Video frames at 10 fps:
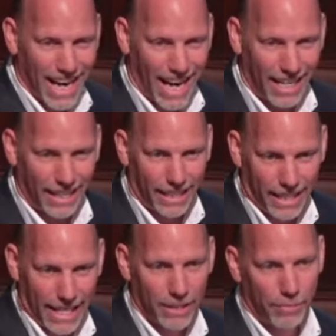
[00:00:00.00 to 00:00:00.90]
And it
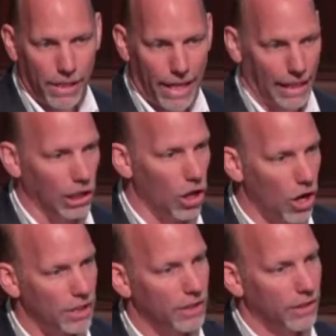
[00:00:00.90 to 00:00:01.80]
ends up being a
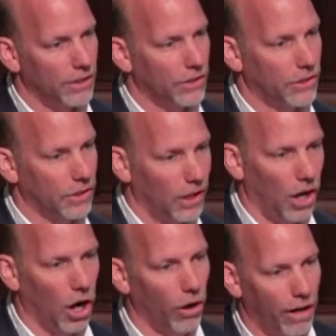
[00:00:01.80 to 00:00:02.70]
lossless
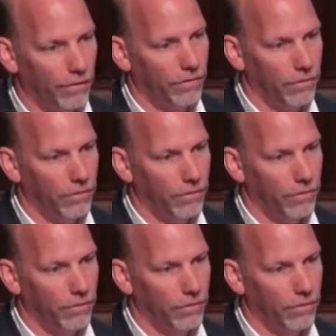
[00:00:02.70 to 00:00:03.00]
RF